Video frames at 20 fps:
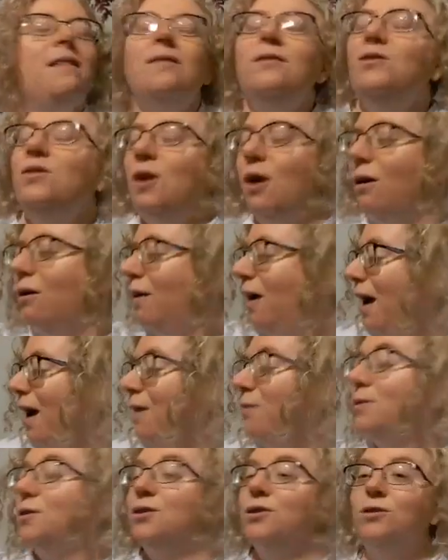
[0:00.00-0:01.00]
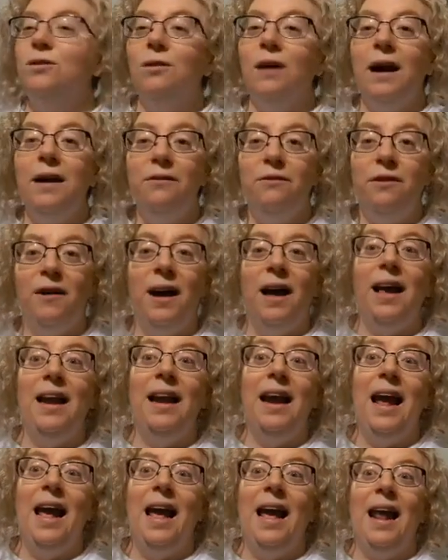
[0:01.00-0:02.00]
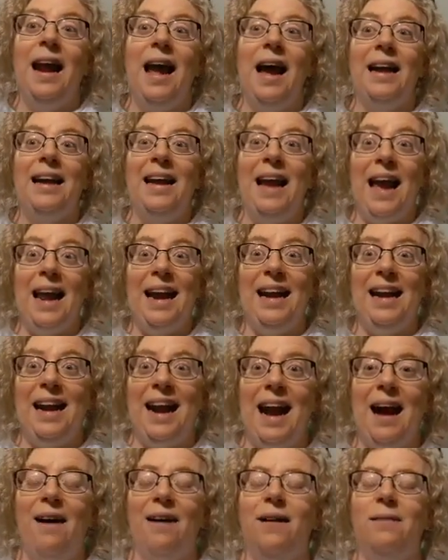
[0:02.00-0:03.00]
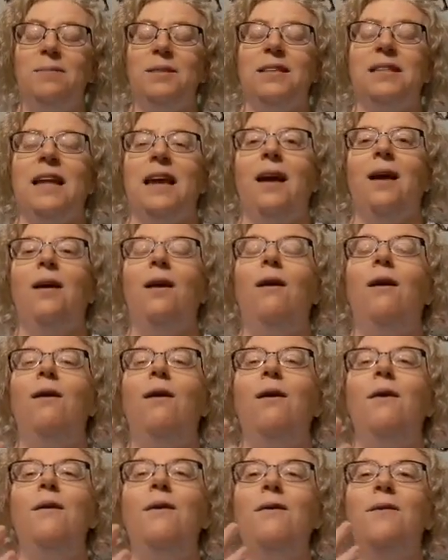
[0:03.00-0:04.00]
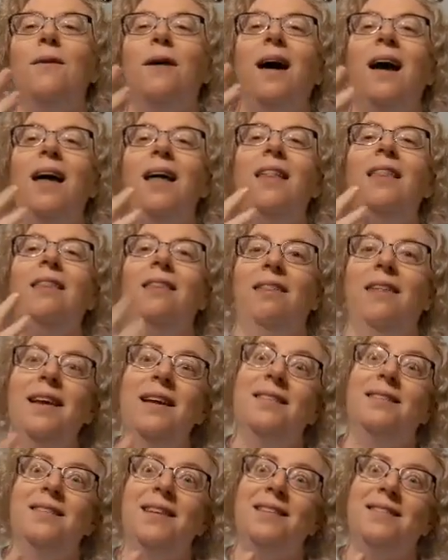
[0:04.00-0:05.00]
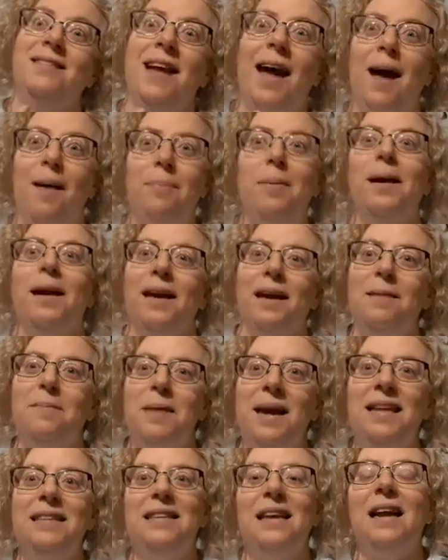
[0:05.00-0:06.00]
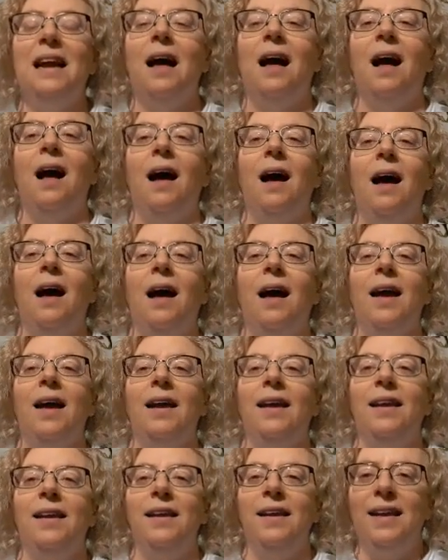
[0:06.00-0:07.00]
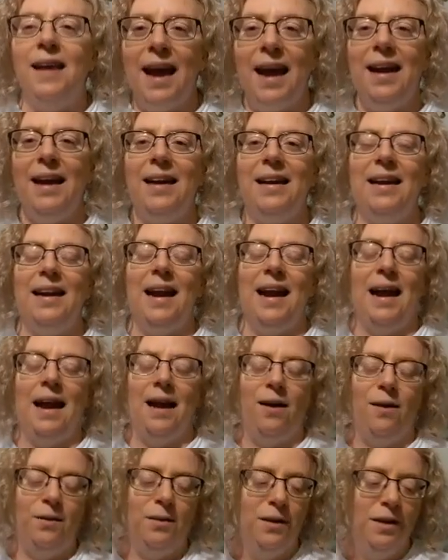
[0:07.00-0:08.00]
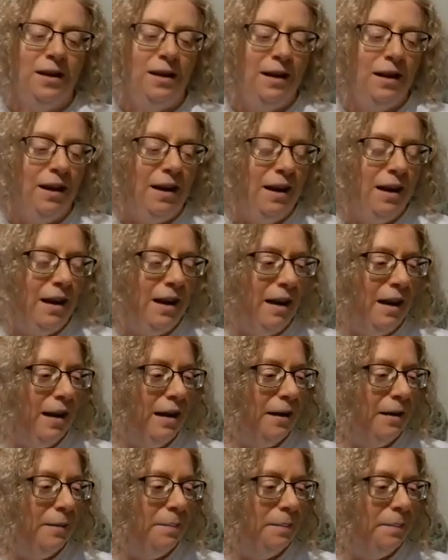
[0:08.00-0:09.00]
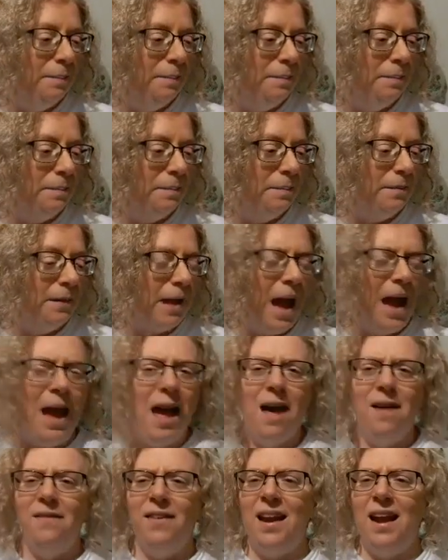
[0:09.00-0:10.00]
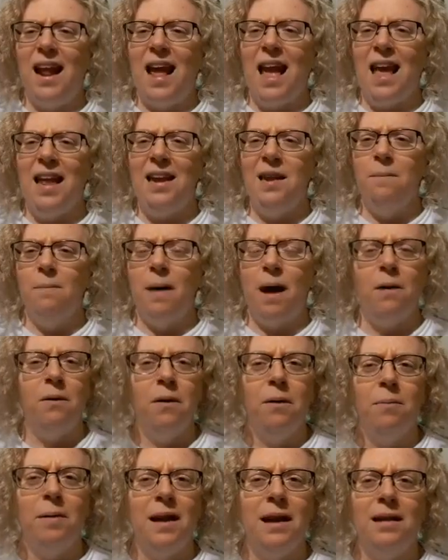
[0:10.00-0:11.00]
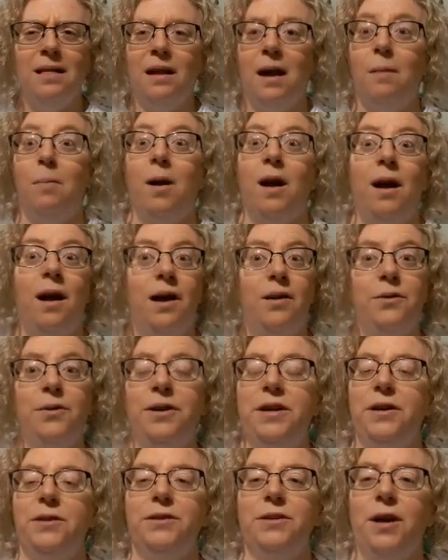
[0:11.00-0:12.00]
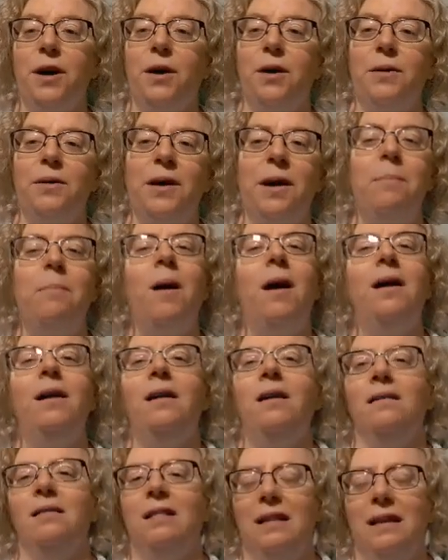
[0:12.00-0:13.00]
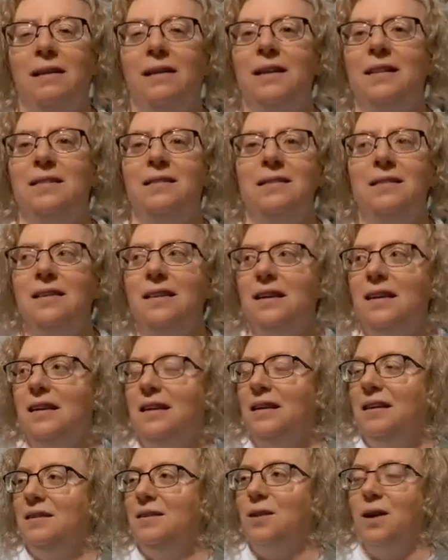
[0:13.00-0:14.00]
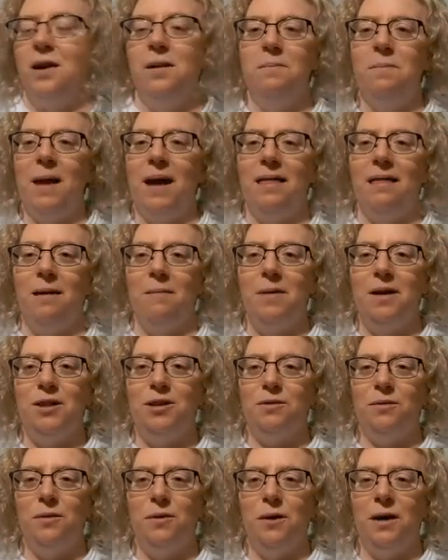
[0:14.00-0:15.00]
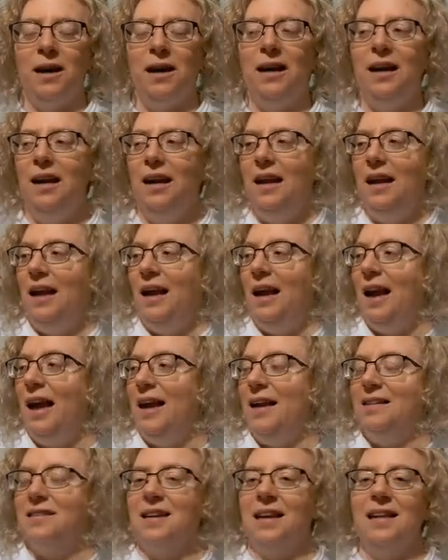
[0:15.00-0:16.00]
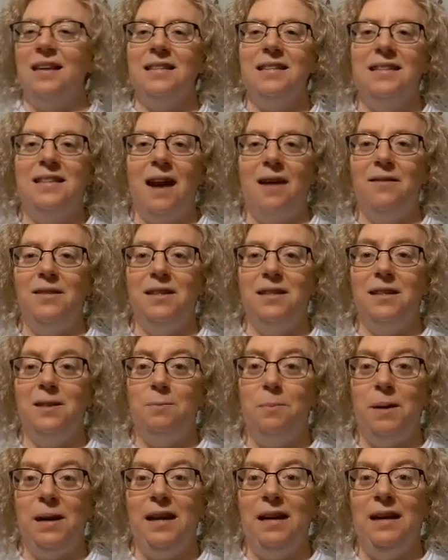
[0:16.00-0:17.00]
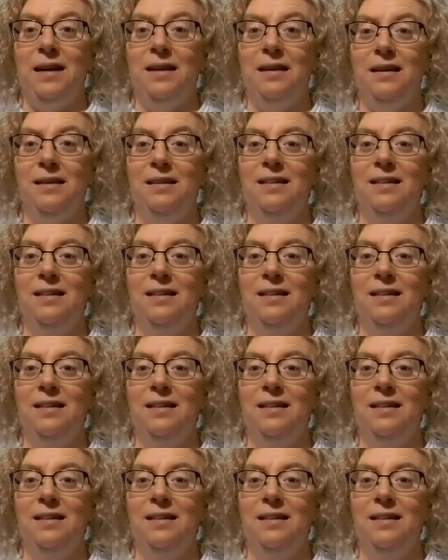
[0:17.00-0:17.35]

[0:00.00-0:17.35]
So it was great fun, and I get it now, and I'm just like, "Oh, this is epic and amazing." I get it now. Um, I have an Eddie Bauer bike that I bought a hundred years ago, and I bought it on clearance so I didn't pay that much for it. And it's like a seven speed.